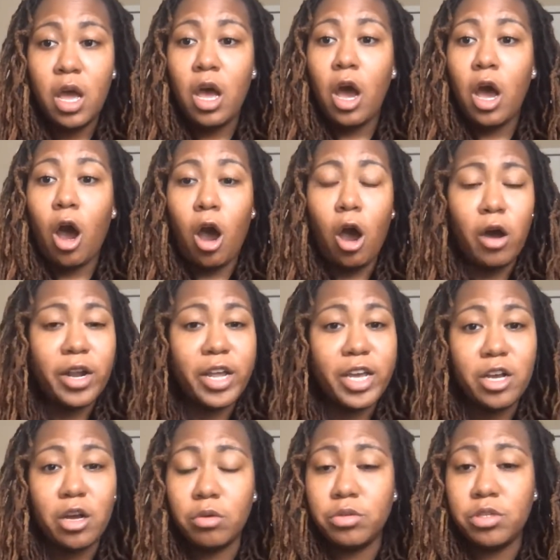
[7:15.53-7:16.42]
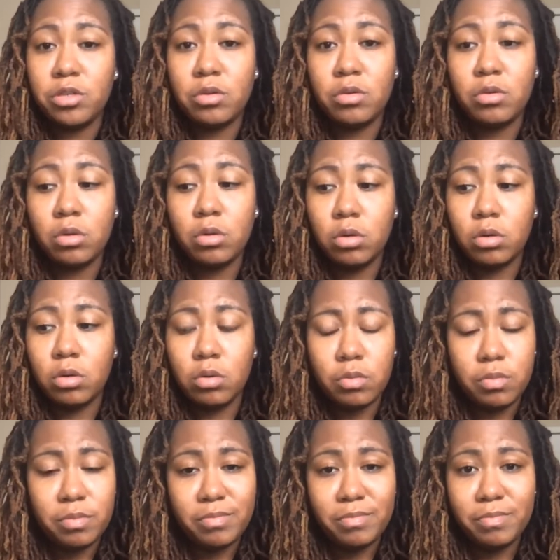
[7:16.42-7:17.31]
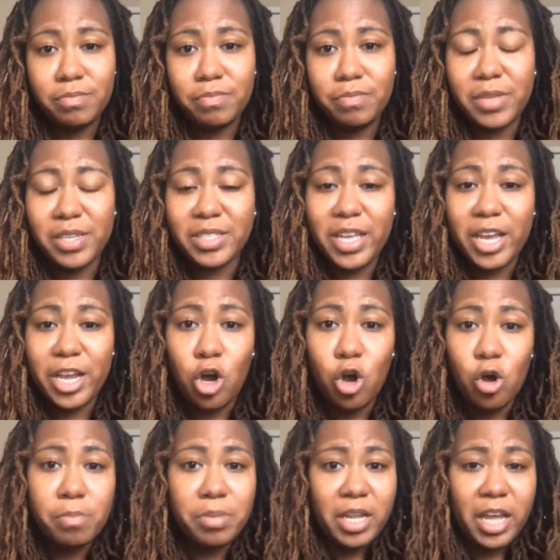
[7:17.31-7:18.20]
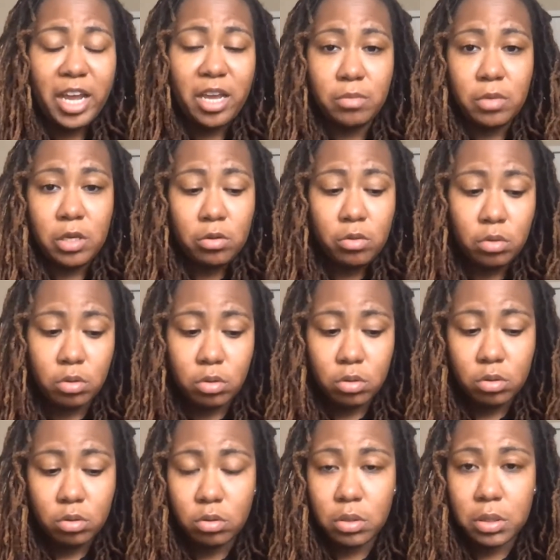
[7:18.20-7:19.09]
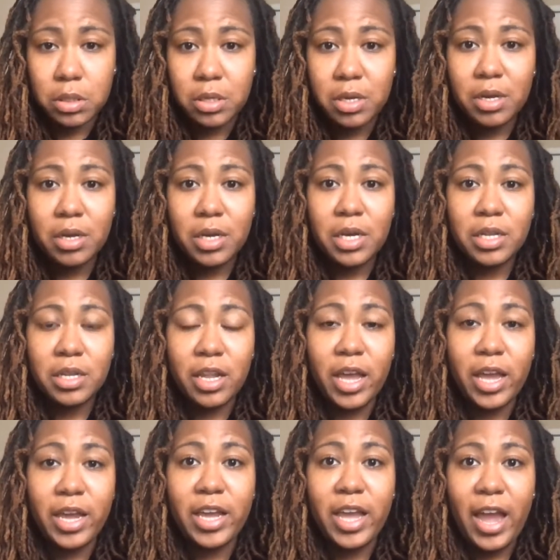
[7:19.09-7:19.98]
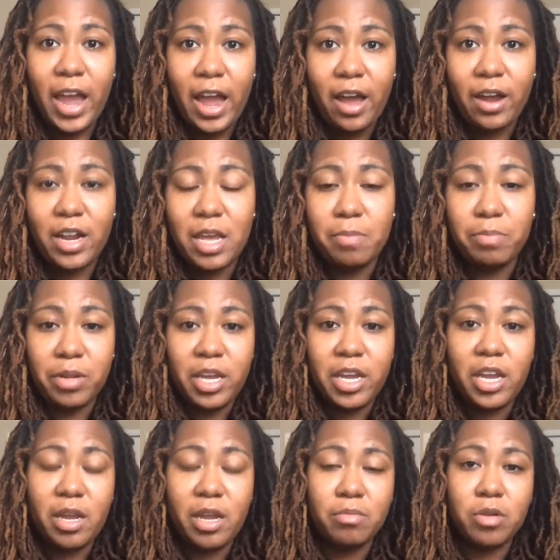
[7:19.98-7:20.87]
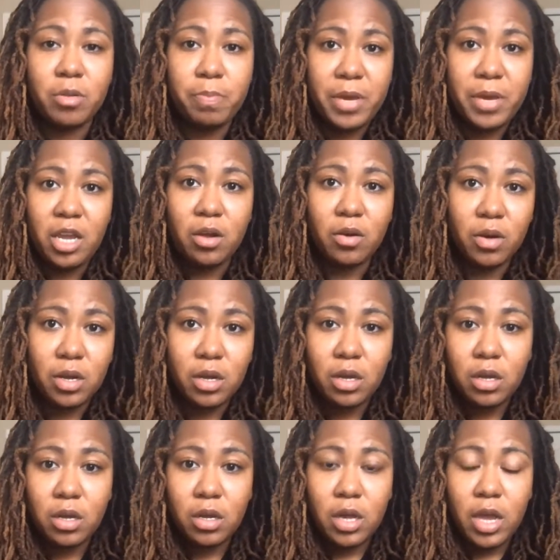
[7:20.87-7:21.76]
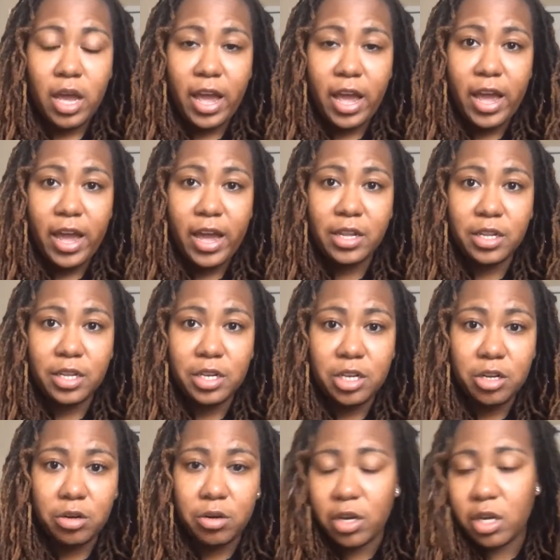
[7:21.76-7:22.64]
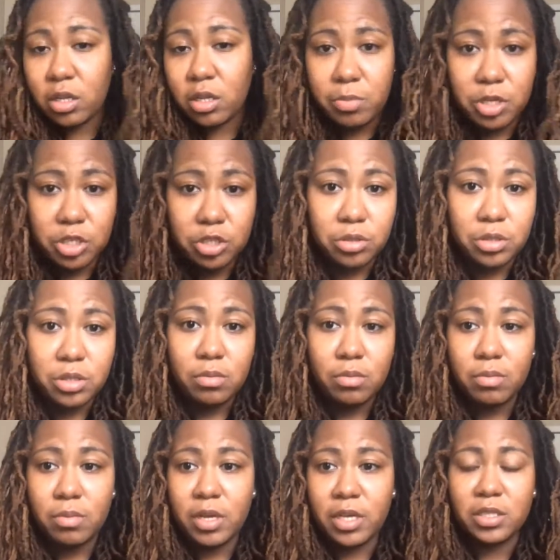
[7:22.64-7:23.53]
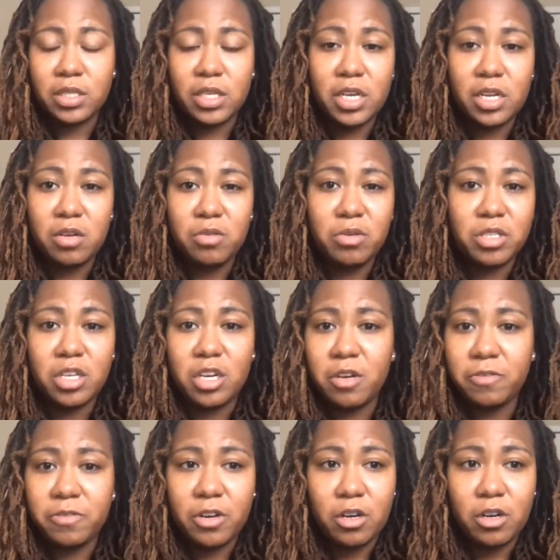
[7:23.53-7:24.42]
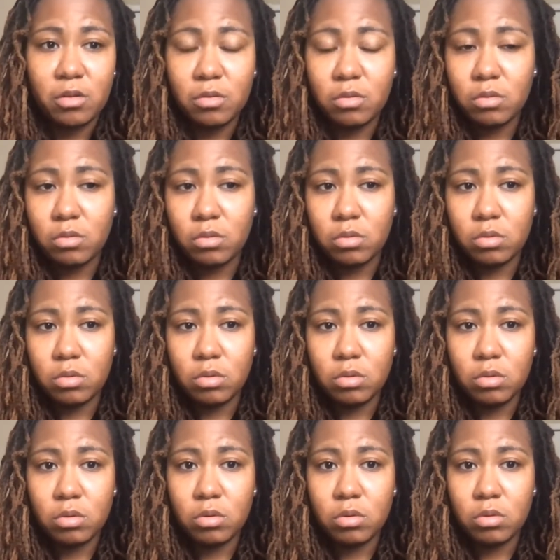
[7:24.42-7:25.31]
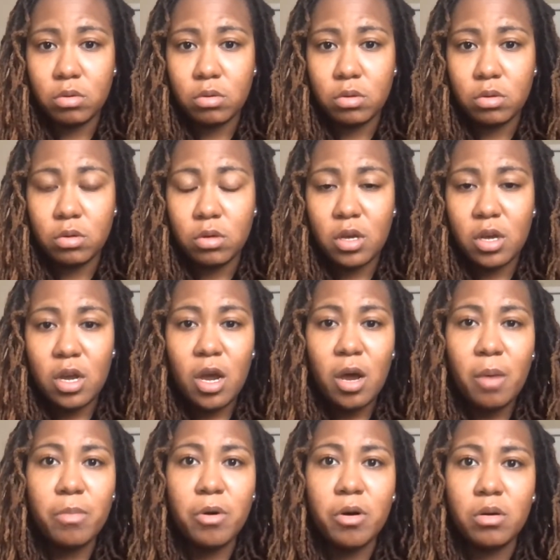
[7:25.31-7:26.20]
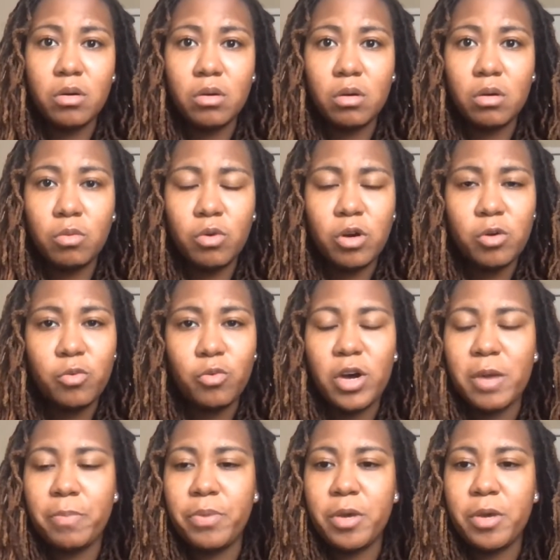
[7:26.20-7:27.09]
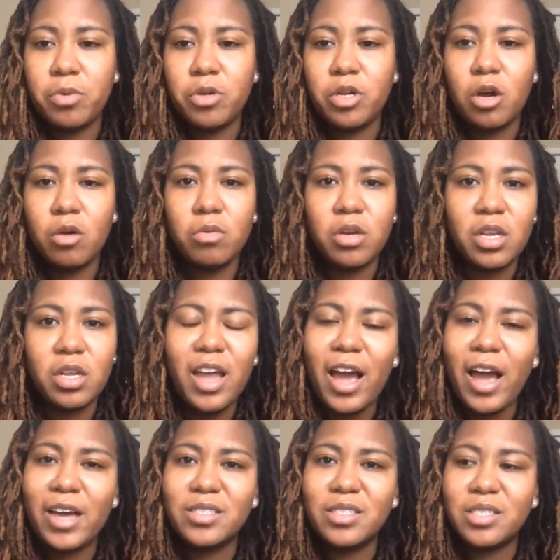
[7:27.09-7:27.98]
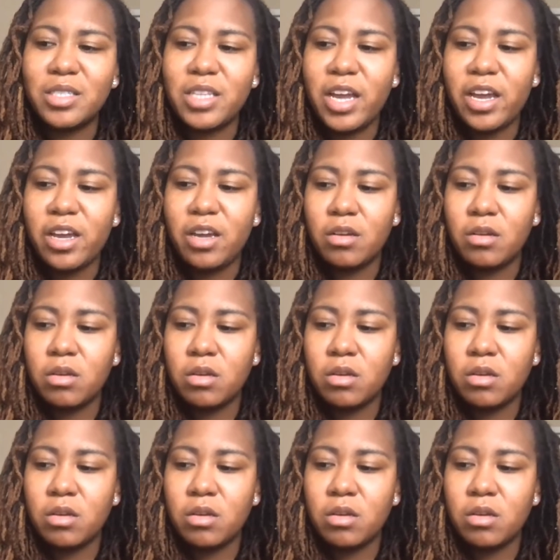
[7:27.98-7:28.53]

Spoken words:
All they gonna do is they gonna blame you, like how they blamed the parent at Lanier Elementary and said it was her fault. But what people don't realize is that